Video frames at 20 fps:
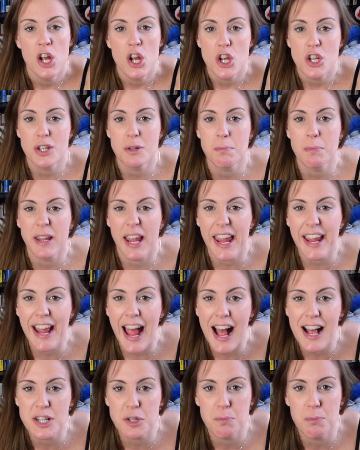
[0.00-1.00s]
Some
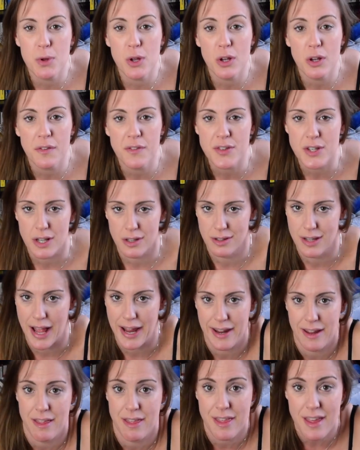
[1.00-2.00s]
kick-ass moves
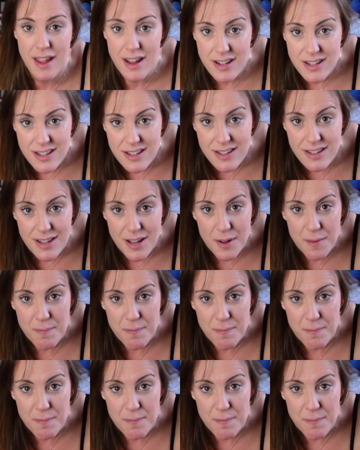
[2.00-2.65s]
like this.